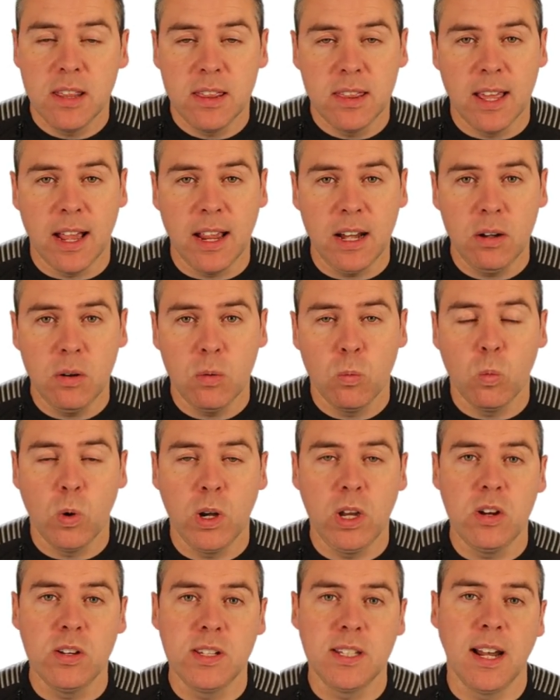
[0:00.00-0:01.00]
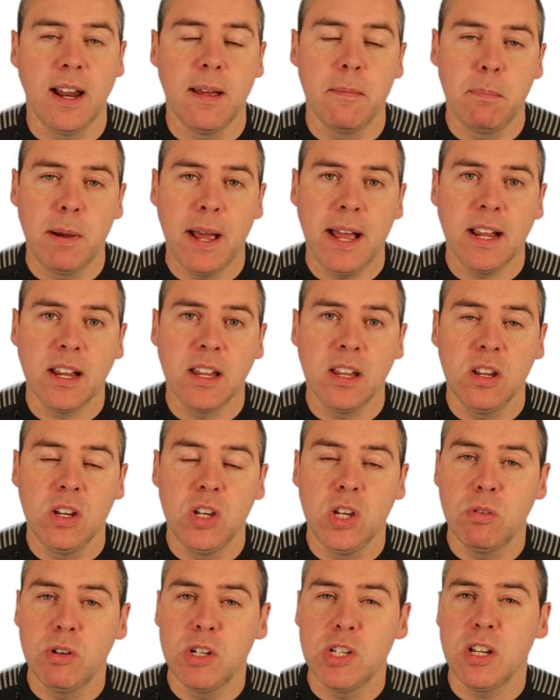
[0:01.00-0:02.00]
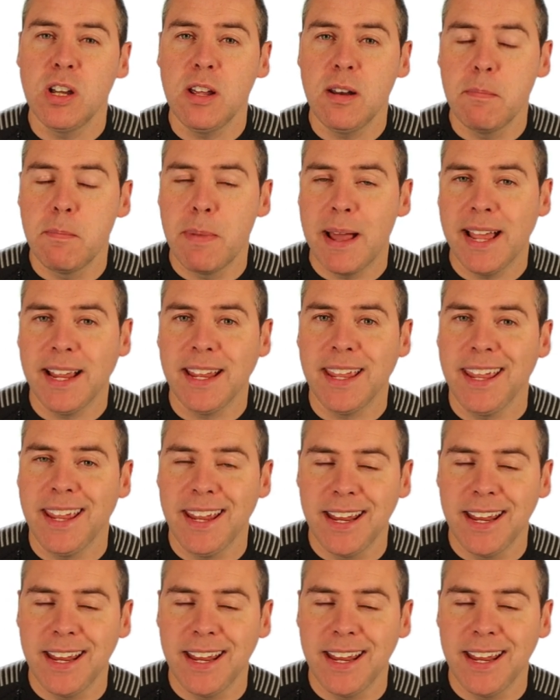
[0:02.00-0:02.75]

Then when you select back, you return back